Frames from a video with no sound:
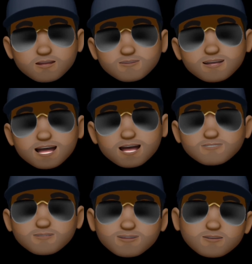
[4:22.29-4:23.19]
to
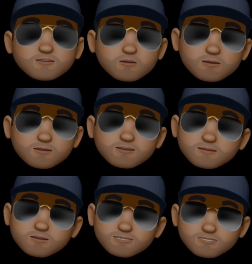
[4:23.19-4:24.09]
add for your growth
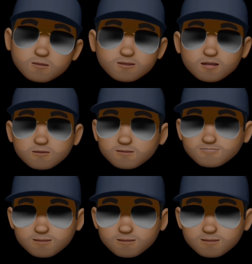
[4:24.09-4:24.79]
portfolio.